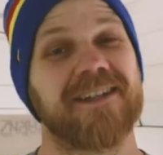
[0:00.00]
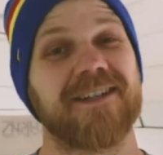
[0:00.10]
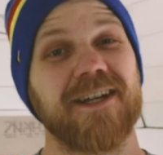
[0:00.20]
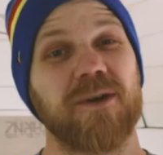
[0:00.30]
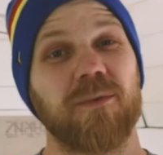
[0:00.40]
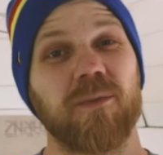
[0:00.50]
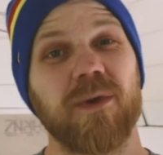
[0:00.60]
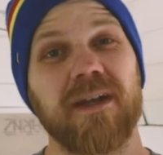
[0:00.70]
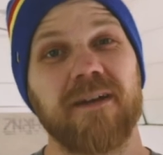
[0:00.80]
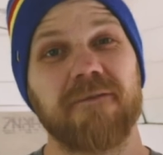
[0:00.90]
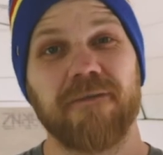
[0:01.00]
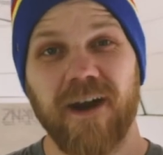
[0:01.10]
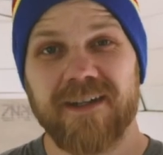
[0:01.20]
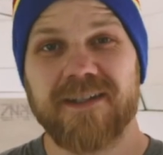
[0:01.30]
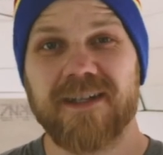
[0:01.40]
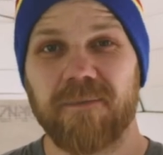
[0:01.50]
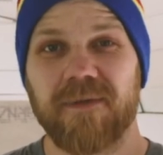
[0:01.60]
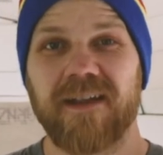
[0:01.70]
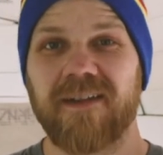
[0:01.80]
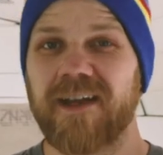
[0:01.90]
See, when we find
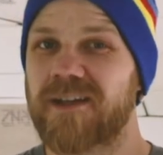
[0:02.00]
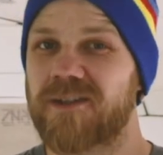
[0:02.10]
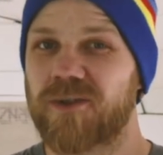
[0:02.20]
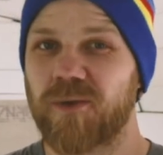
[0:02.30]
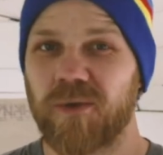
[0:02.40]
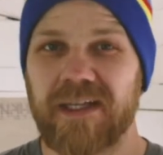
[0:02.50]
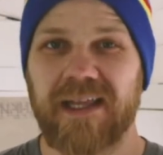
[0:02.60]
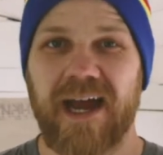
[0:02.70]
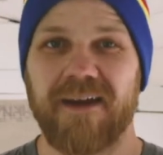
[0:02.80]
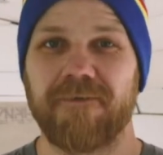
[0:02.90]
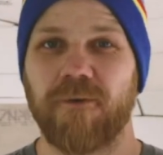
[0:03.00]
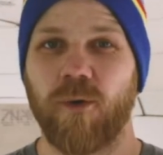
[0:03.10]
something like a Skoolie life